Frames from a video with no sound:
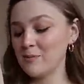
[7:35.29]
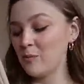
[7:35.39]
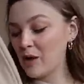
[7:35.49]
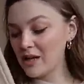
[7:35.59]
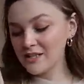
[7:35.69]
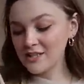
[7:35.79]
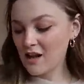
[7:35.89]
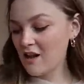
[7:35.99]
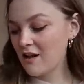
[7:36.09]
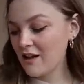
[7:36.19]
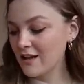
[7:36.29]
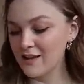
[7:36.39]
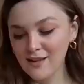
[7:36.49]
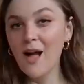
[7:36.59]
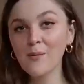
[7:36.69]
but
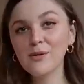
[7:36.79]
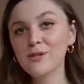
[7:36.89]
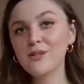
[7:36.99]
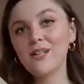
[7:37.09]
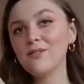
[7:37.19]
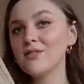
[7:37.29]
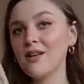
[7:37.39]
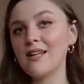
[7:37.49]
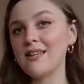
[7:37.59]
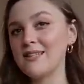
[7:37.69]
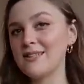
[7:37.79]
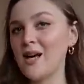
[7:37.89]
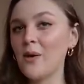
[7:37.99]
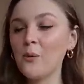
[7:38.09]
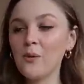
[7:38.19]
I absolutely love styling these
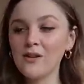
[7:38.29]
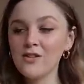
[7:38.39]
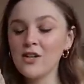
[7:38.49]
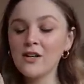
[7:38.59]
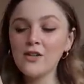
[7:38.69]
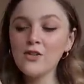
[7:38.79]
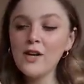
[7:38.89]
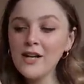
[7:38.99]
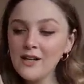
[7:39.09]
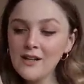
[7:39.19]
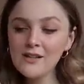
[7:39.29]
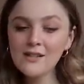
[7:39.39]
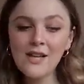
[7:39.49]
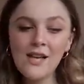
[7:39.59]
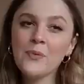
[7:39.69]
now with chunky trainers,